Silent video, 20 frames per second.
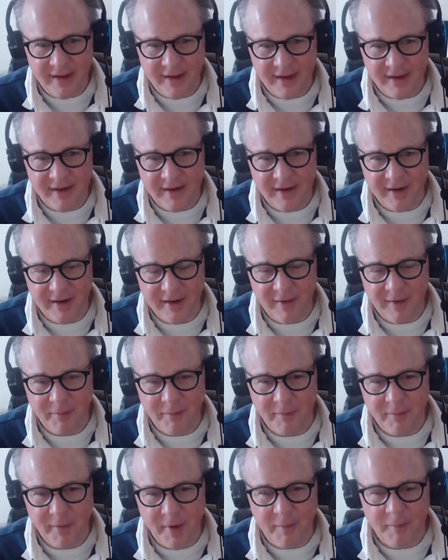And
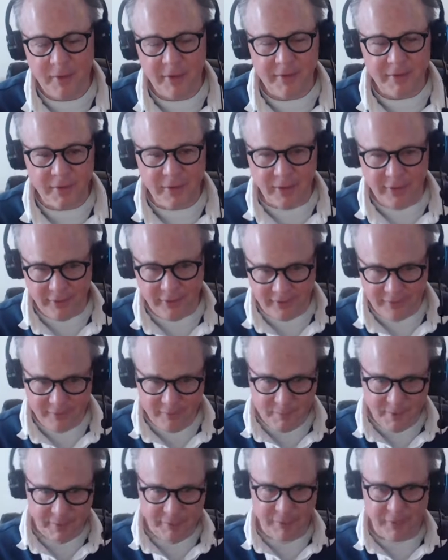but for those
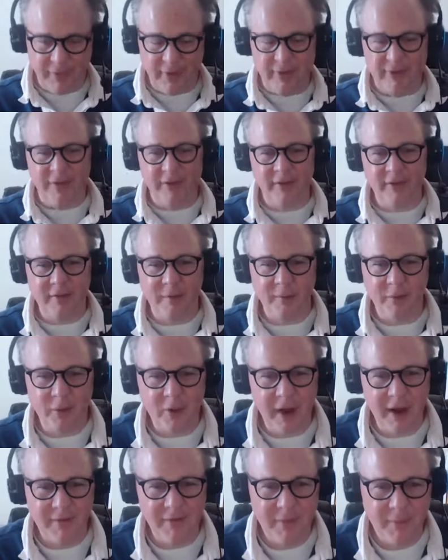systems
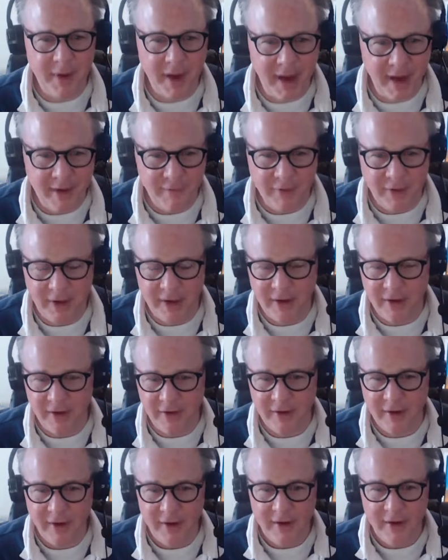where you have to pay every
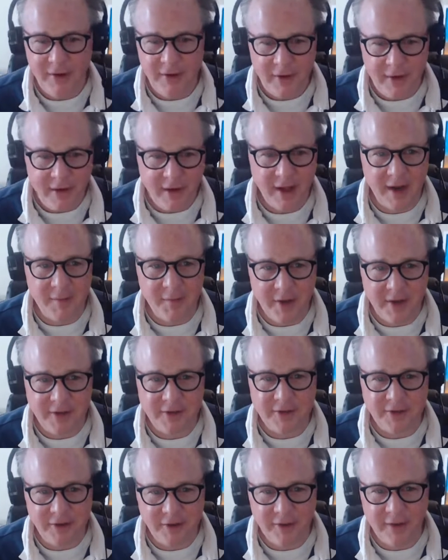year, you got to
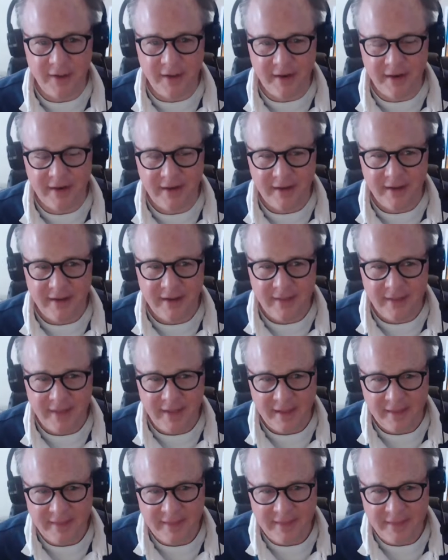make sure that
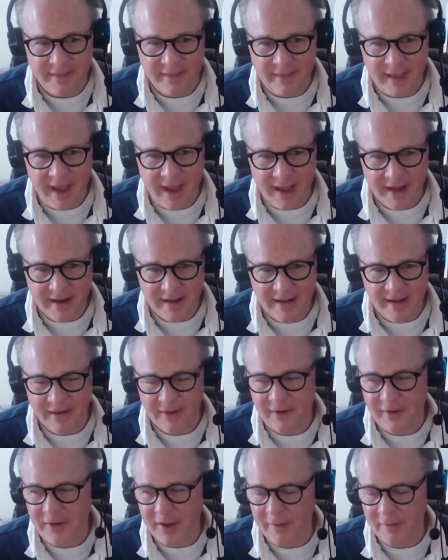
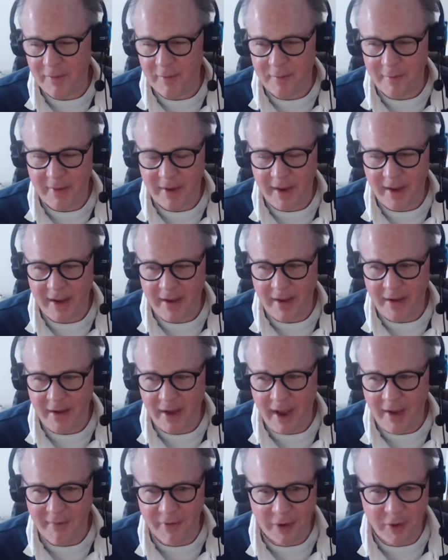you know, you
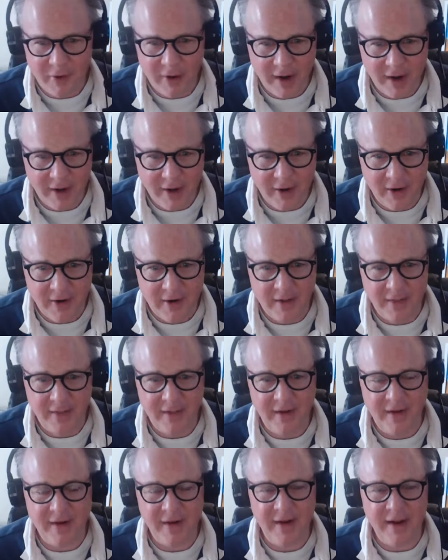have a credit card
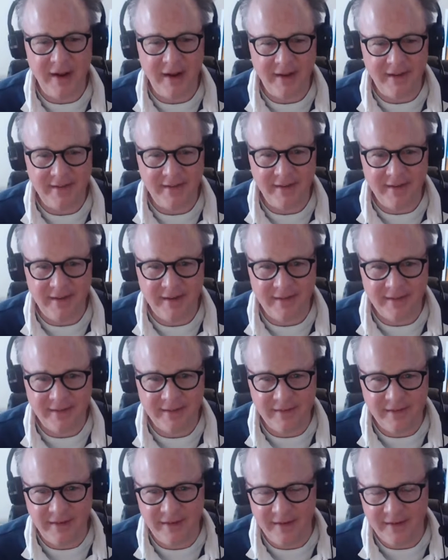in there, and
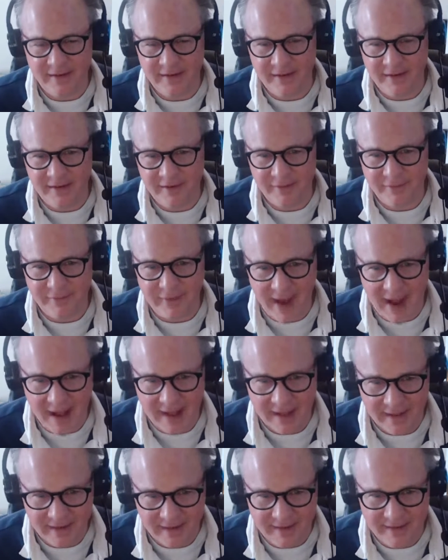it's
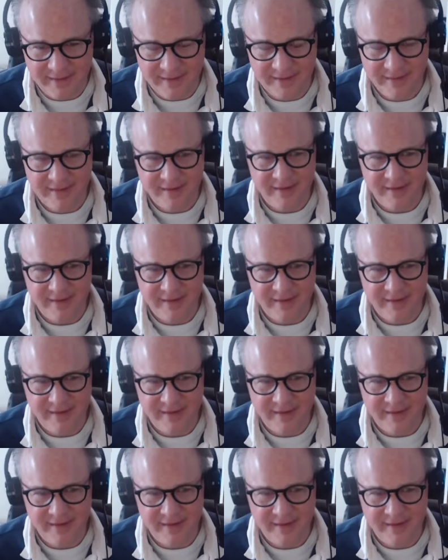valid.